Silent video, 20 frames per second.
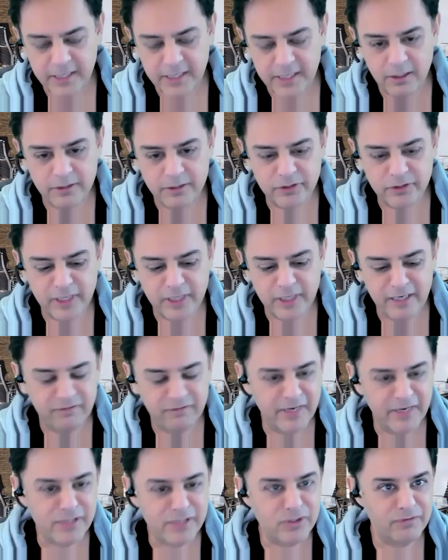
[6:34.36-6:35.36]
because the
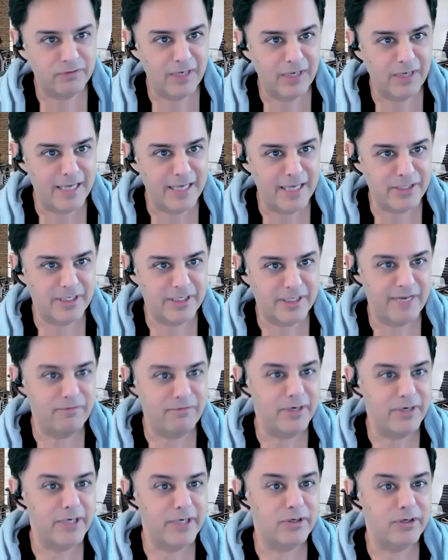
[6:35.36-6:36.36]
events of the last
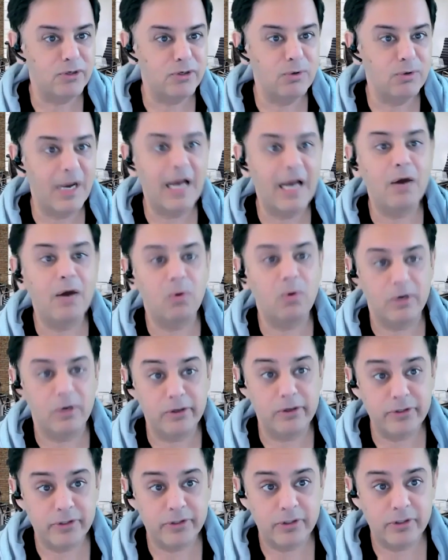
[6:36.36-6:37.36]
72
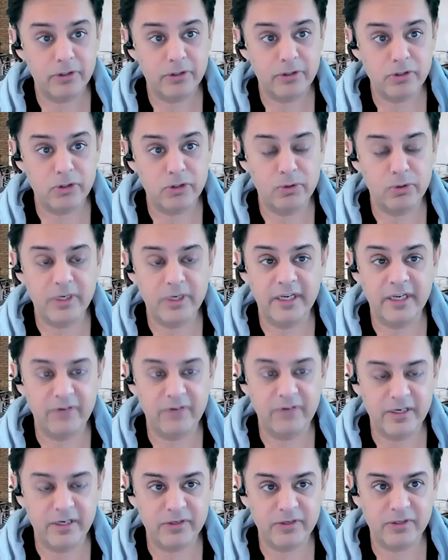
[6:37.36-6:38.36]
hours should
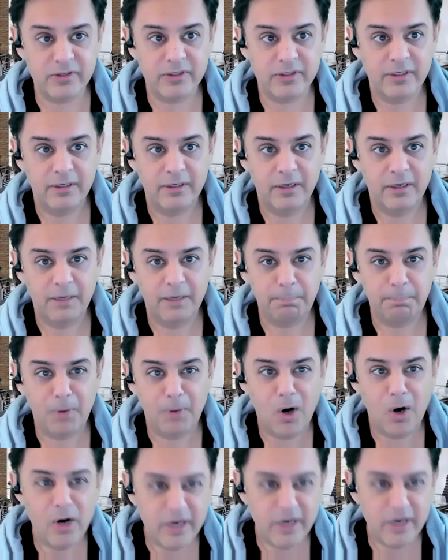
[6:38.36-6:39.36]
give us
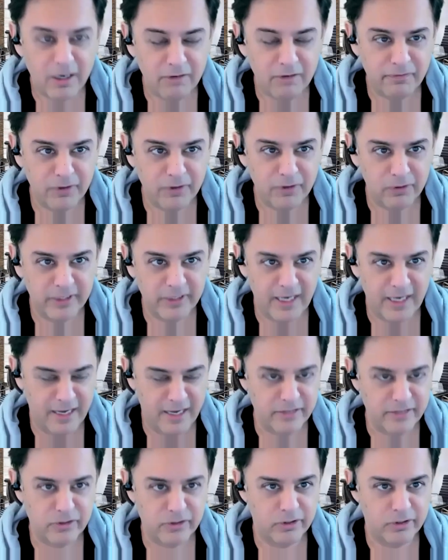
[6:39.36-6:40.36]
part of your, the
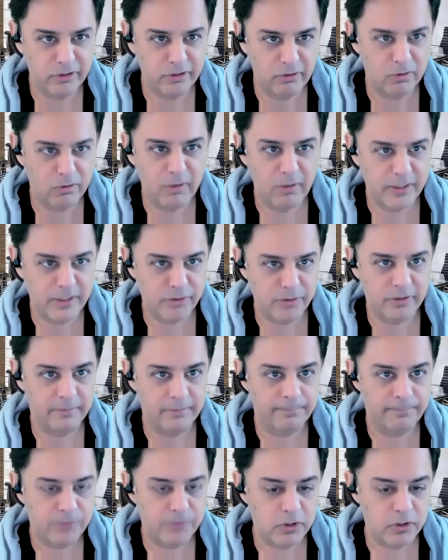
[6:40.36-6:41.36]
answer to your question.
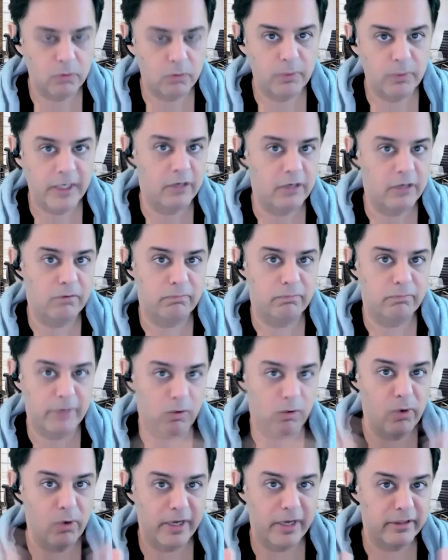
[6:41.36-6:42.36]
So we are
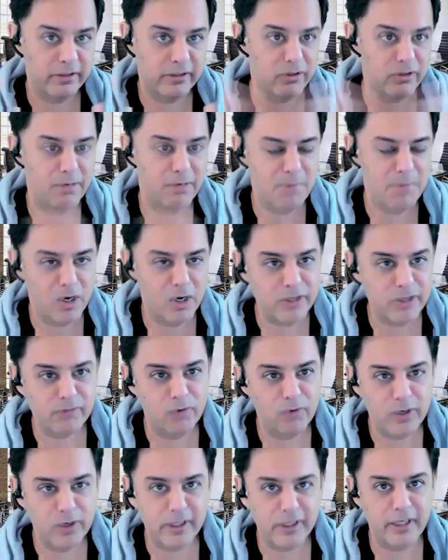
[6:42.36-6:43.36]
recording this on March
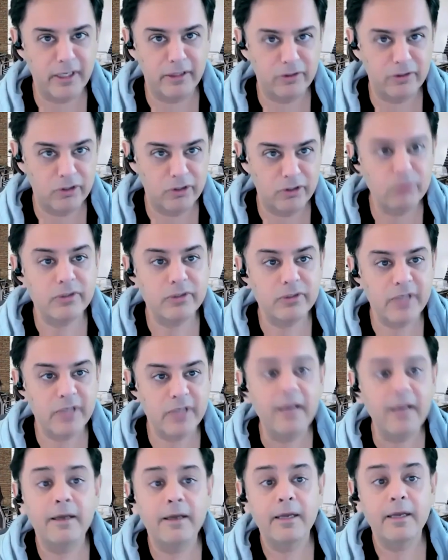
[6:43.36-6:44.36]
14th,
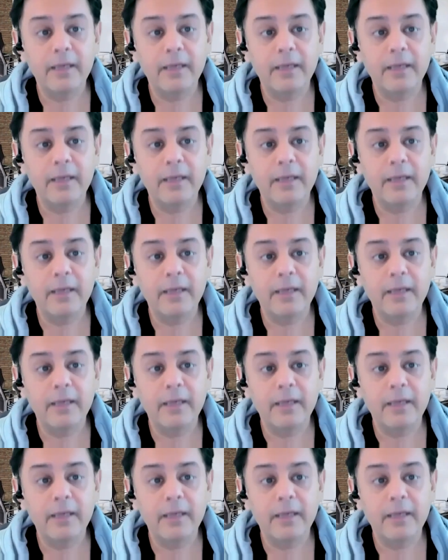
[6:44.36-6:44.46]
Tuesday.